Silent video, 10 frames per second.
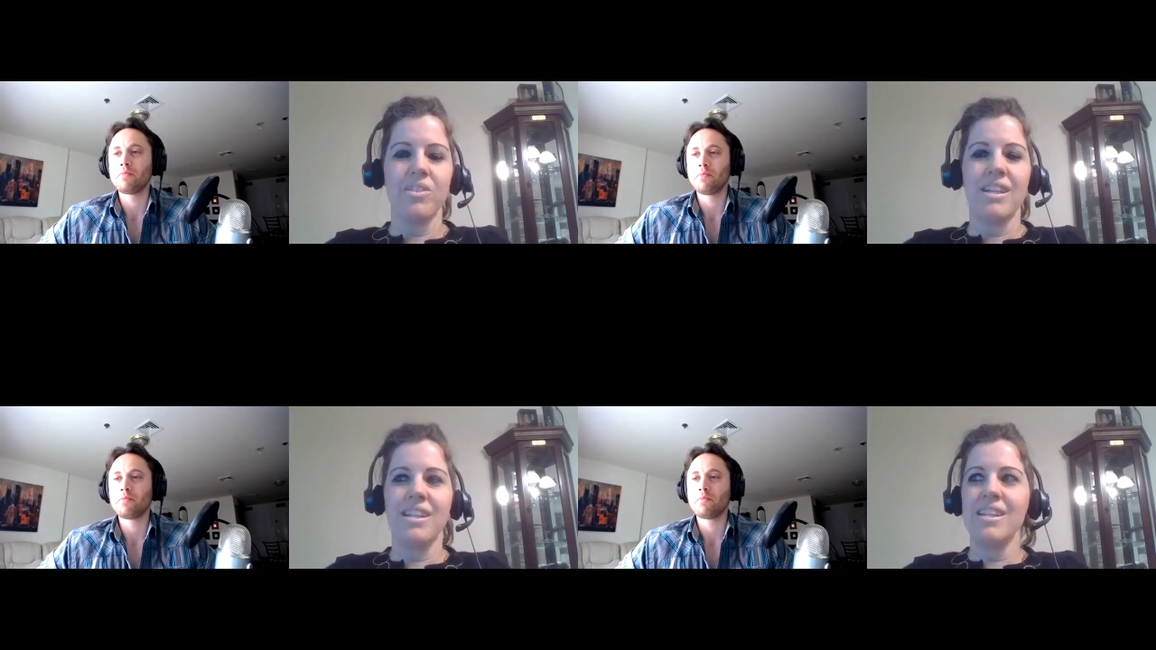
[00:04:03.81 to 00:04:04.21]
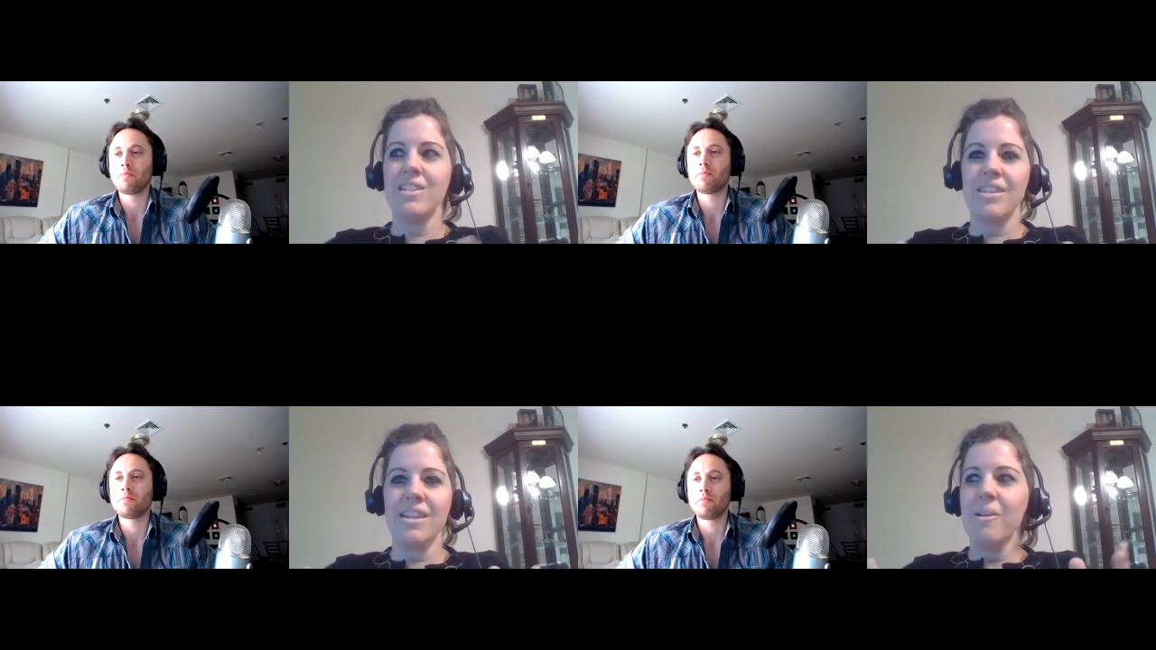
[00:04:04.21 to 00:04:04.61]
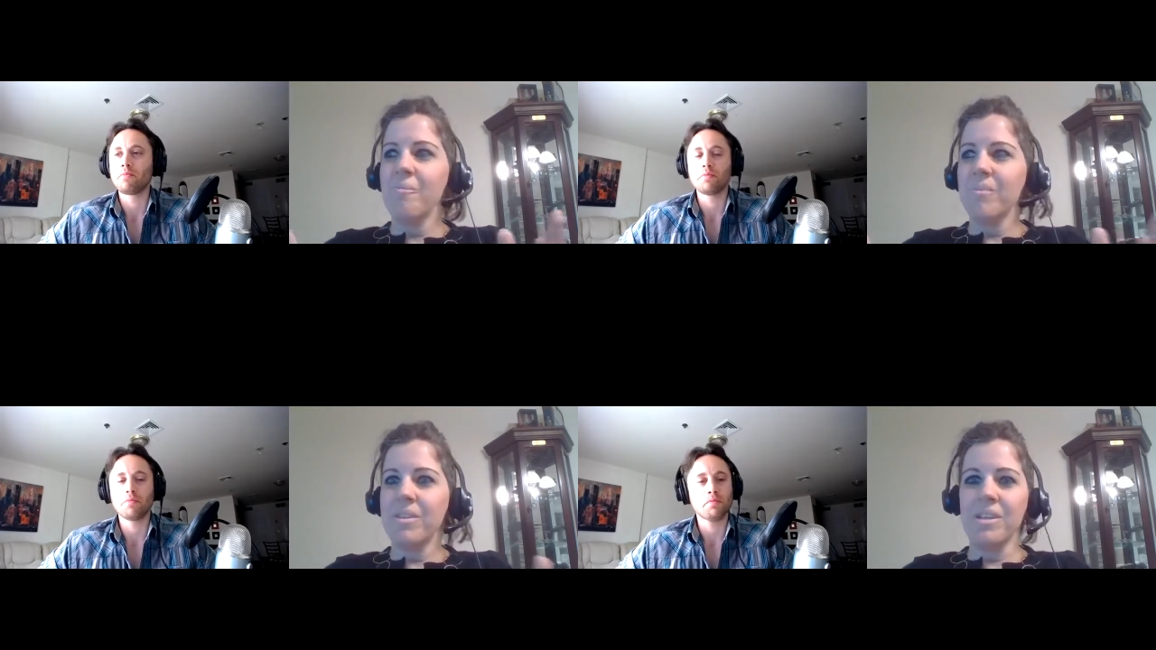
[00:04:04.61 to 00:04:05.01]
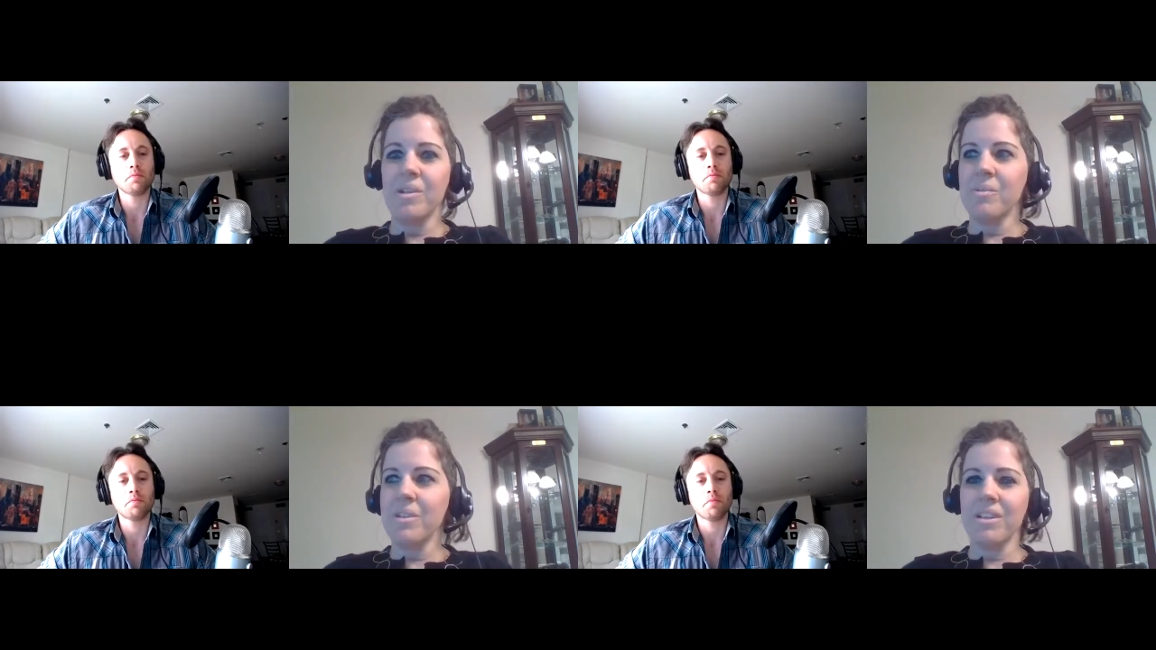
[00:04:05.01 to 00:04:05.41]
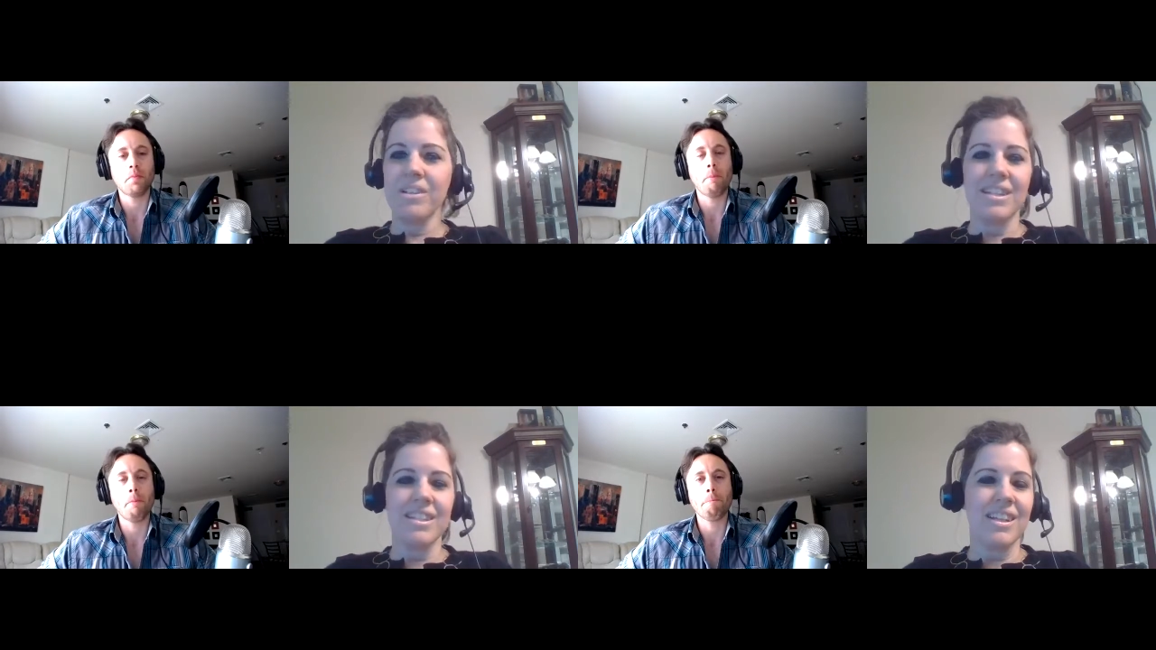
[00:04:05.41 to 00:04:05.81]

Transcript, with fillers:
Speaker 1: And his, you know, he'll get